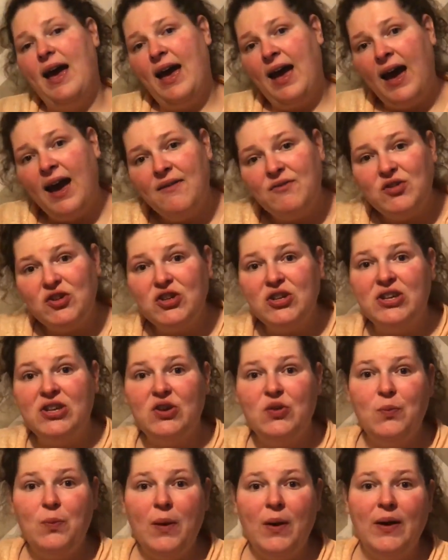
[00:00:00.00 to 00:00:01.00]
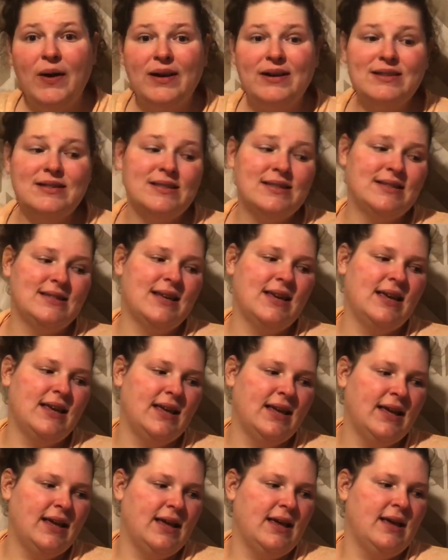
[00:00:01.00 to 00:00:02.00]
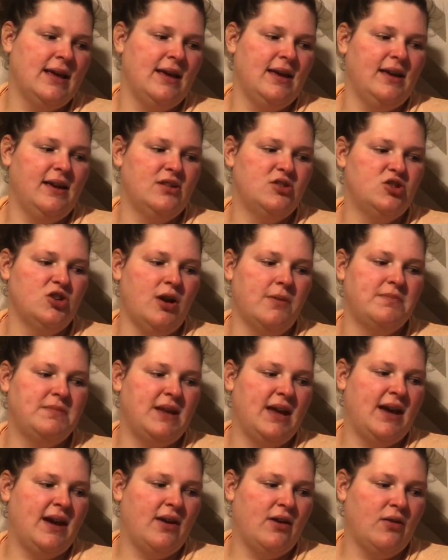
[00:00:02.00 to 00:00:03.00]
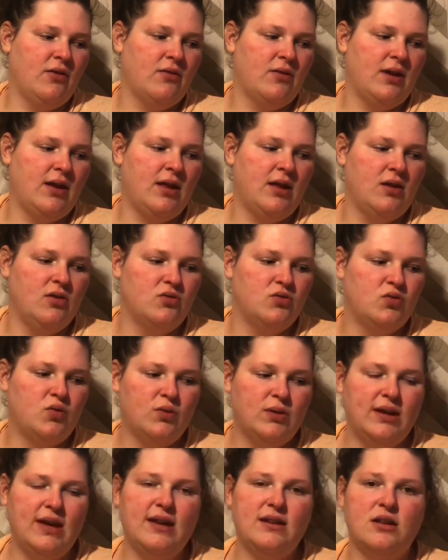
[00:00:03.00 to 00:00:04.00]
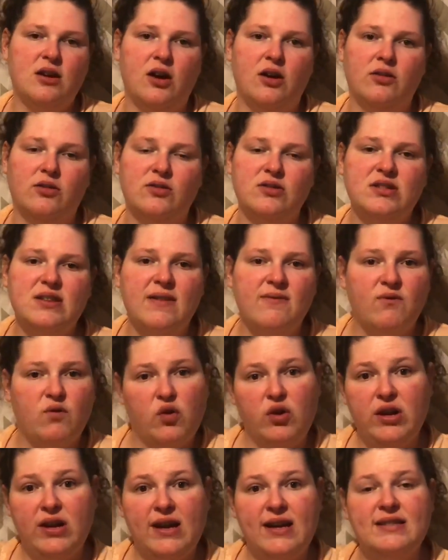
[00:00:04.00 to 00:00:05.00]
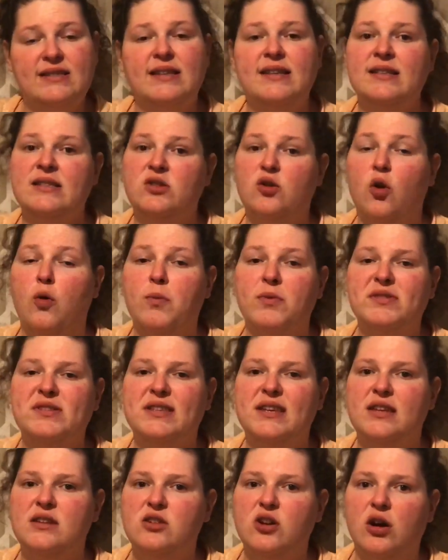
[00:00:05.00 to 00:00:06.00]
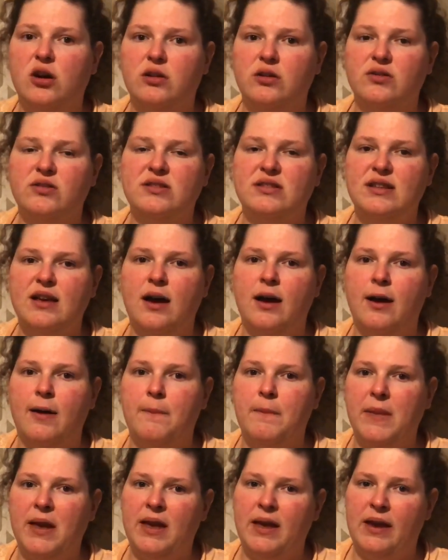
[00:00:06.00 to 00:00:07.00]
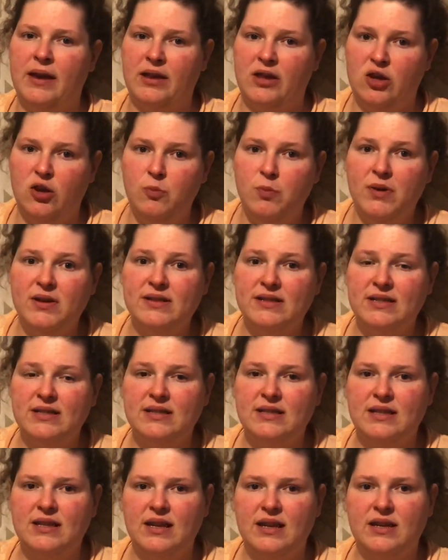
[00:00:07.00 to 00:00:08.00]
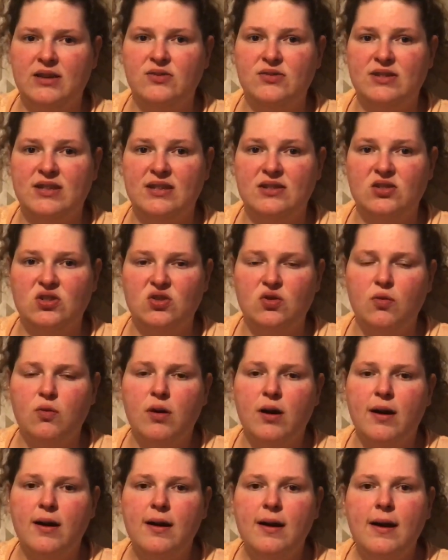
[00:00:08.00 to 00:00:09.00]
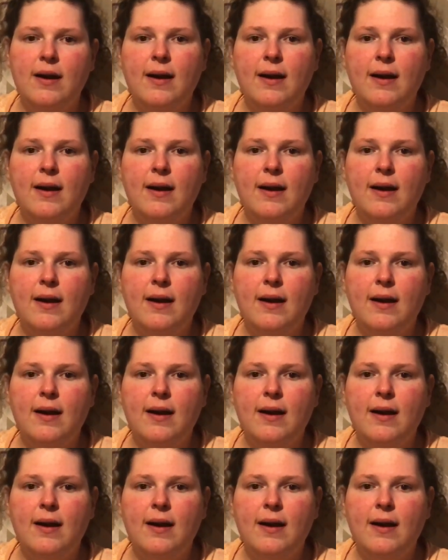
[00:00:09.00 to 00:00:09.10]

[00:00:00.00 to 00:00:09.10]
After coupons, it dropped down $28.48, so almost $10 in coupons that I used in store.